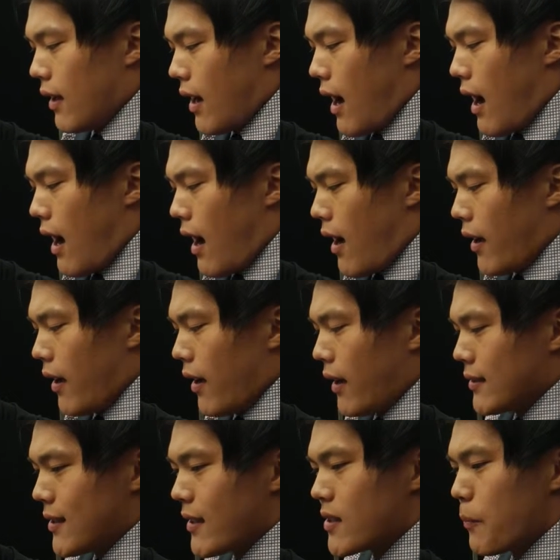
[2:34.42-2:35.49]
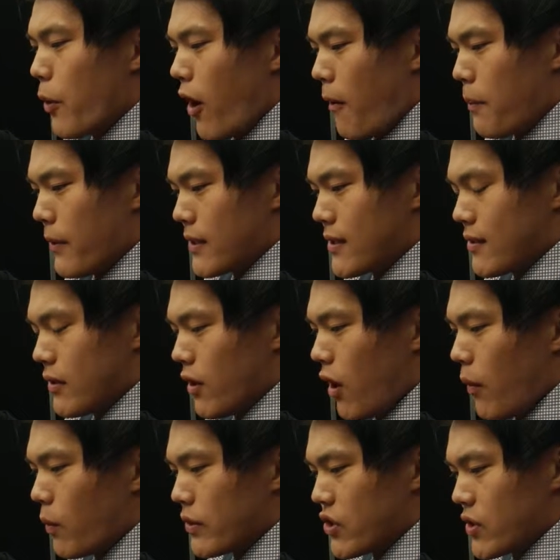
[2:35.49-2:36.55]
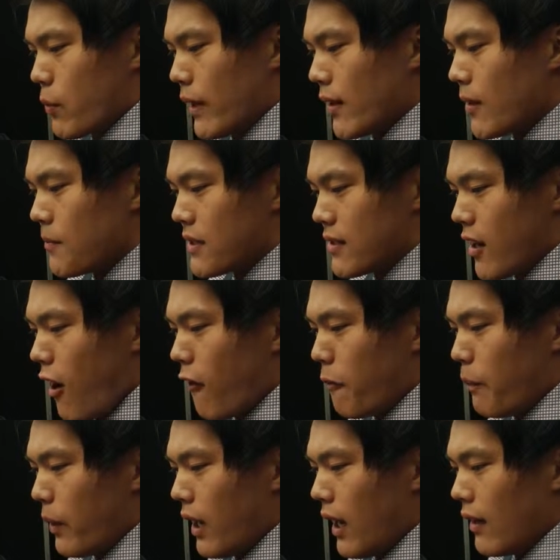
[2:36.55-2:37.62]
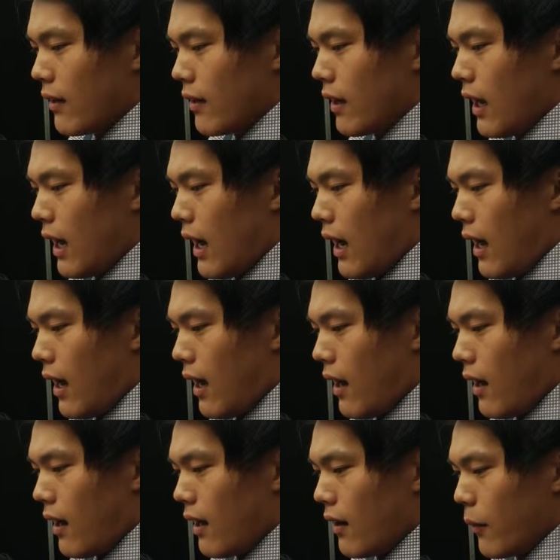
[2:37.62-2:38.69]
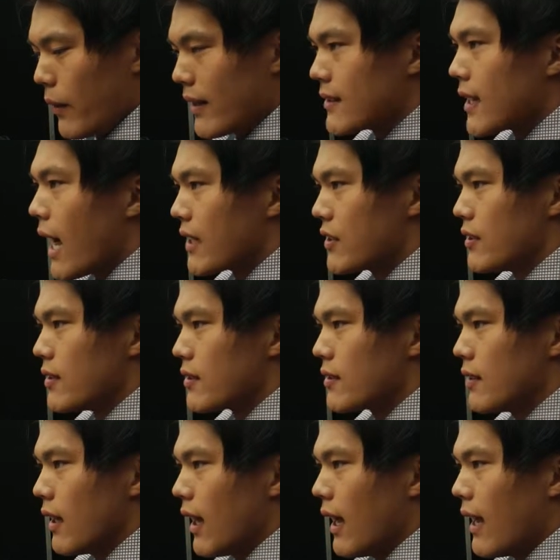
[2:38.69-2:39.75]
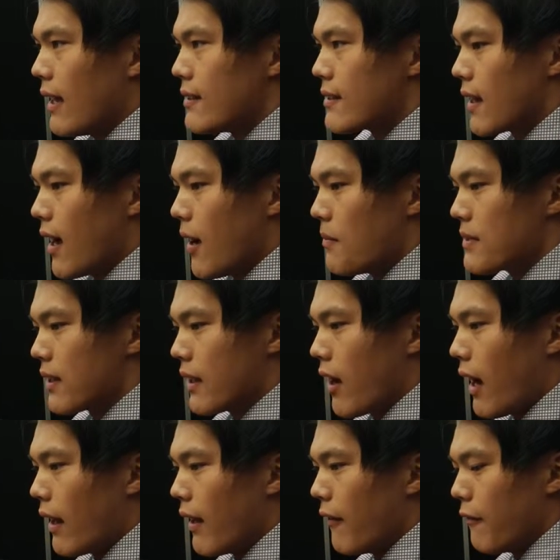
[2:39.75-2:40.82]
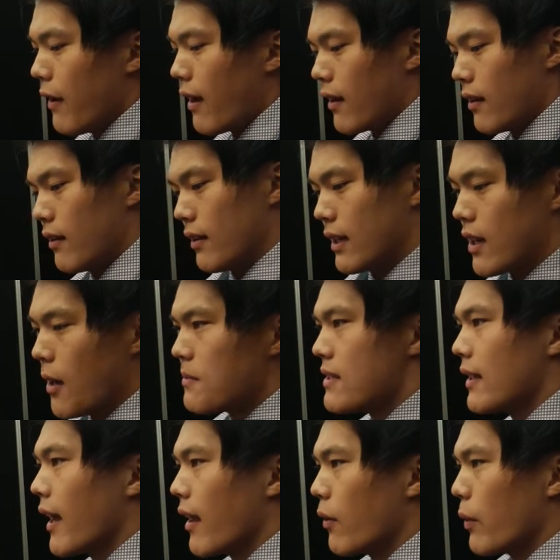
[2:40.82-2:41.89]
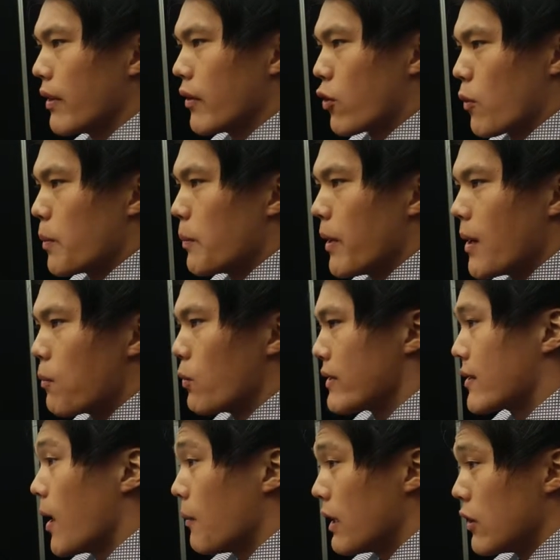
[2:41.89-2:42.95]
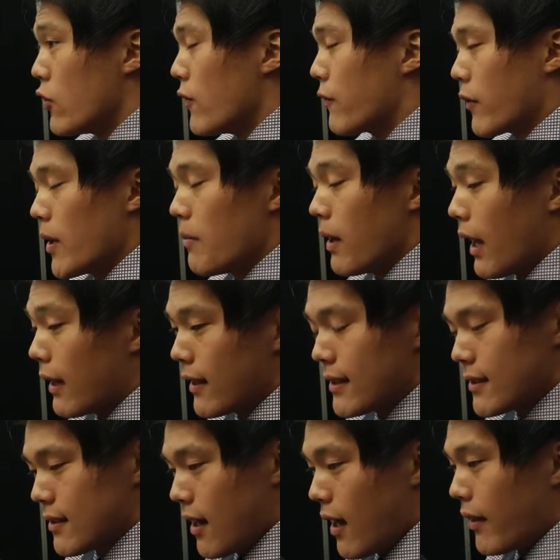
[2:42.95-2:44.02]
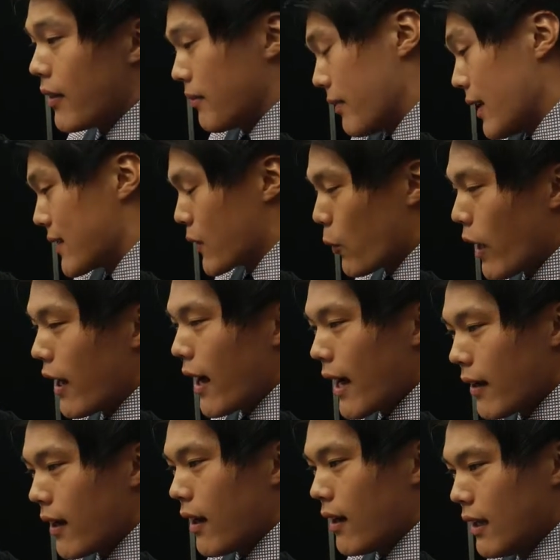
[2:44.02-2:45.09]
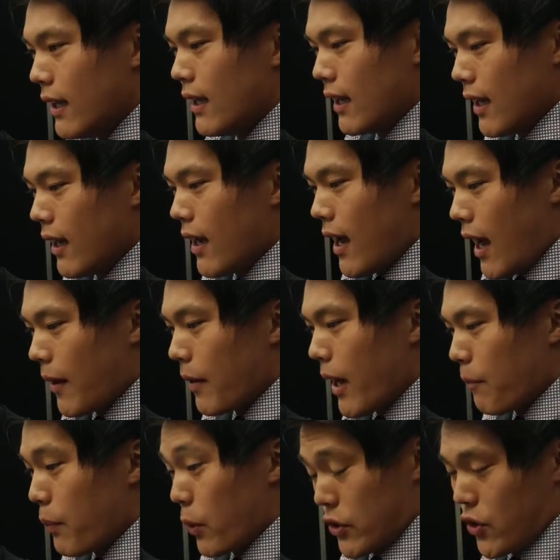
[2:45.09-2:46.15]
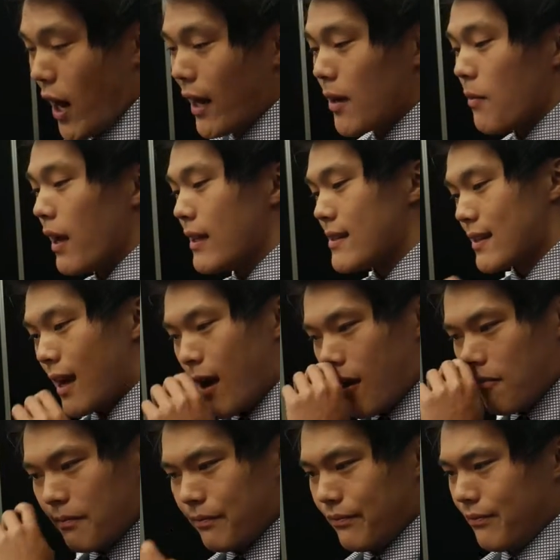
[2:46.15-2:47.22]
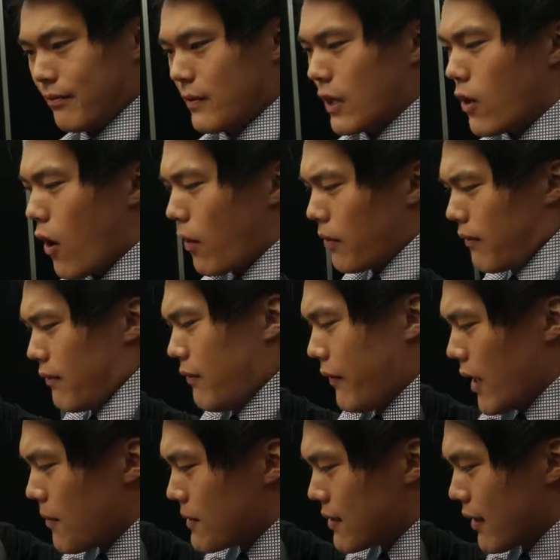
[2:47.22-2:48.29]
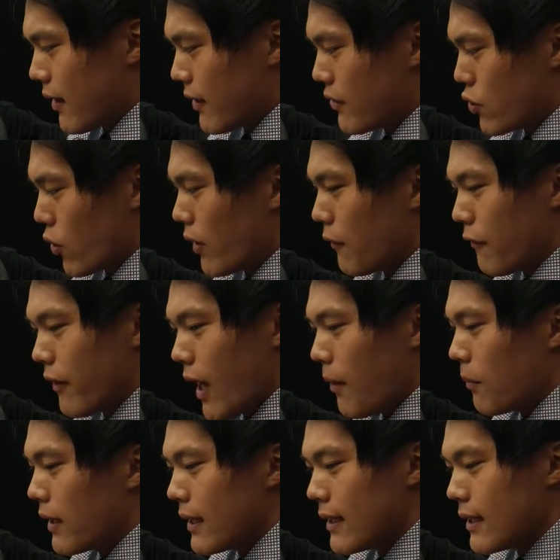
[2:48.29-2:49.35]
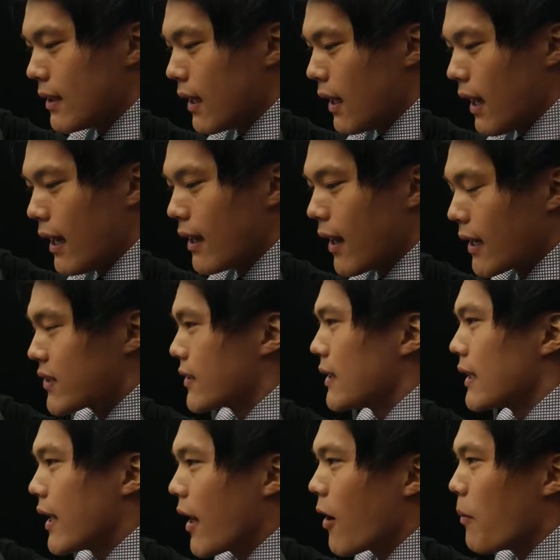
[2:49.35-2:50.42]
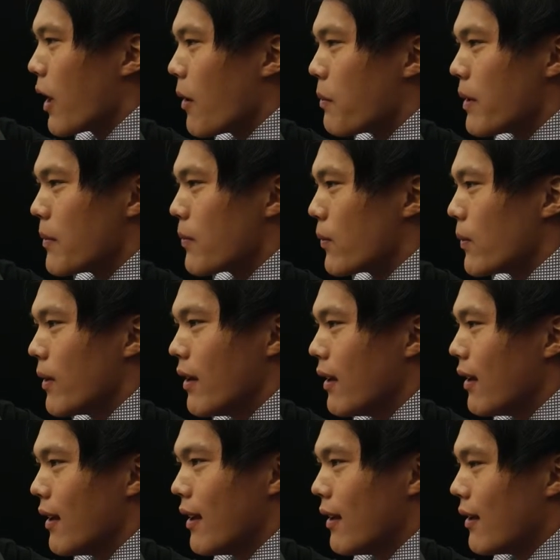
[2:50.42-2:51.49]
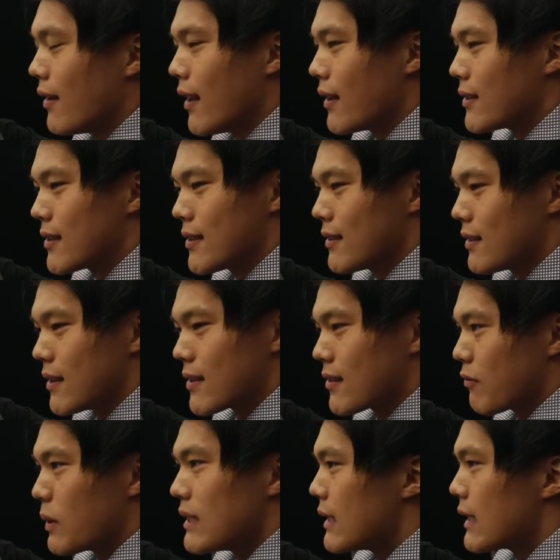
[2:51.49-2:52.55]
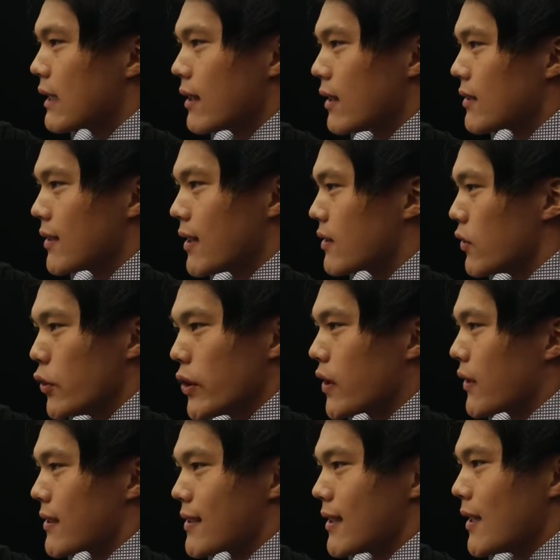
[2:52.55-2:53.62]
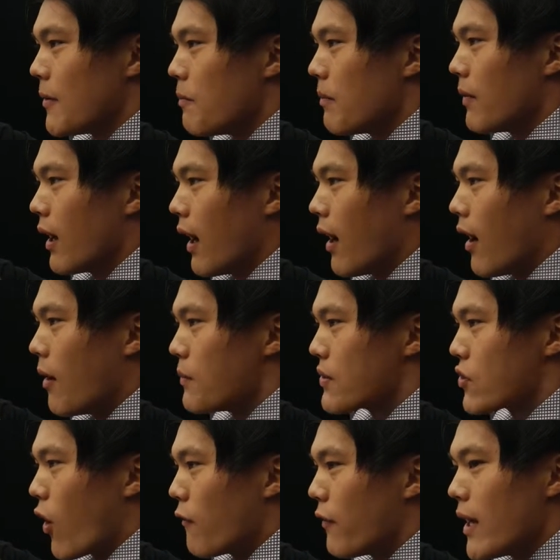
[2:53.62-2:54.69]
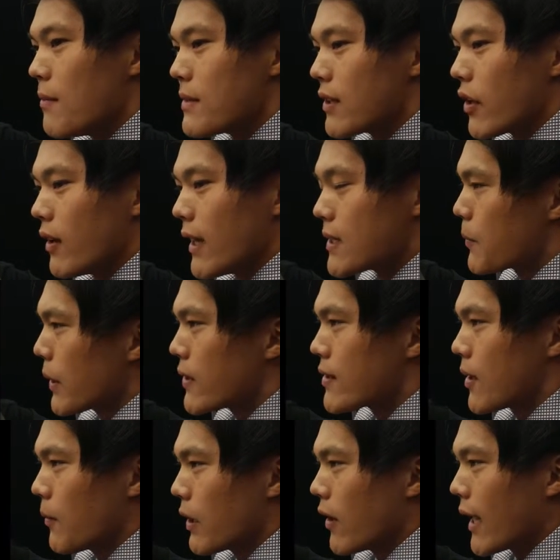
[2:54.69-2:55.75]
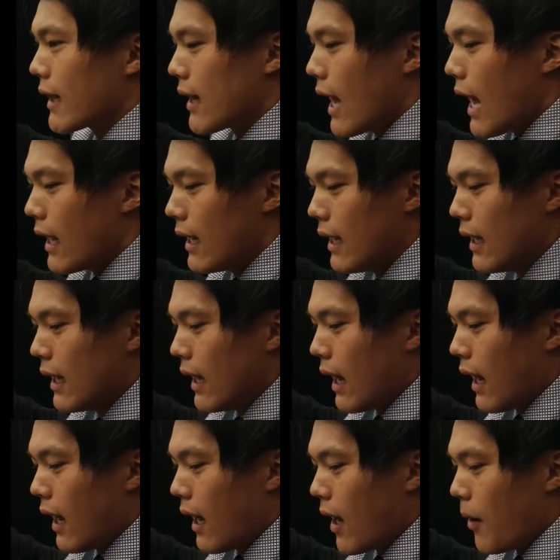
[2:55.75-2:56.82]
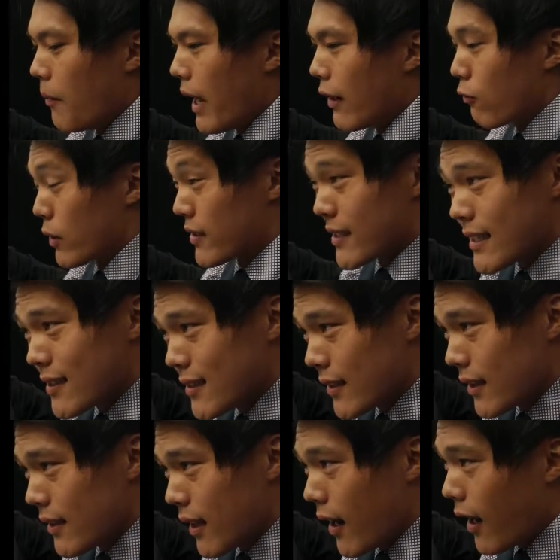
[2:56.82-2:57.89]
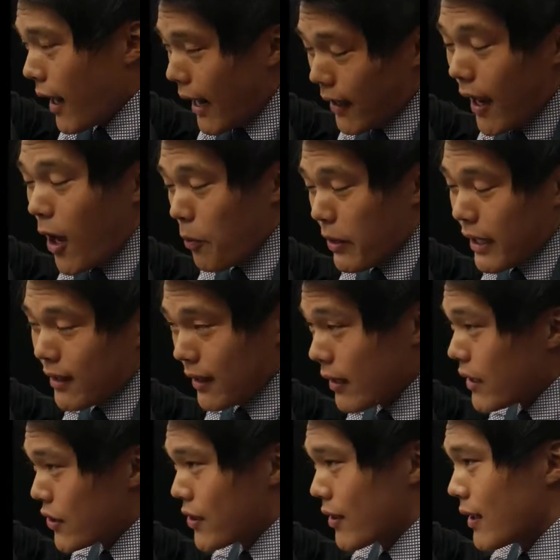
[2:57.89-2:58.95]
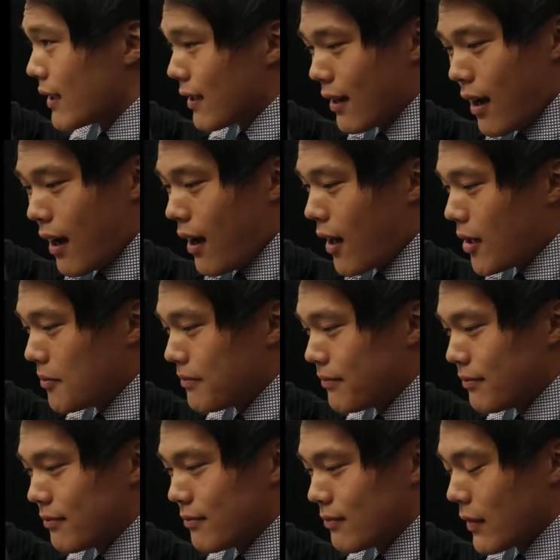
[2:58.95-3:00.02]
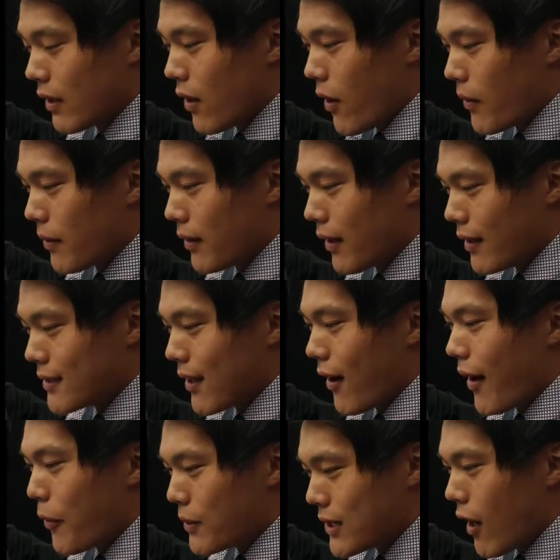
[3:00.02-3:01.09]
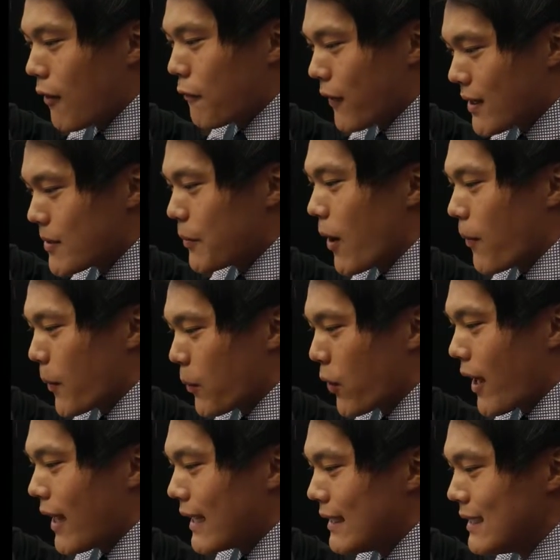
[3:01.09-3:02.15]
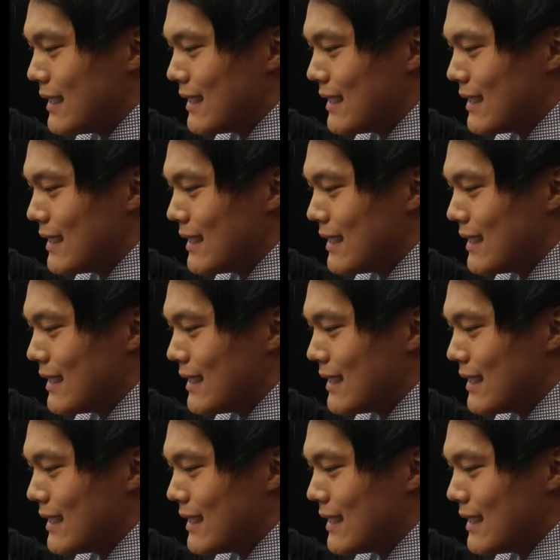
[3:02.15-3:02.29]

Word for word: uh, a sense of purpose, not just within himself, but uh, with his actions, and um, to kind of come together with a group of people is something new for him. At least uh, that's the way I had, had uh, portrayed him, and um, you know, for him to join a family uh, and actually care about people that's just ridiculous. That's ludicrous um, to him. Um, so for him to experience something like that um, and resist it, uh, at, albeit initially, um, you know, it's kind, it was kind of fun able to play.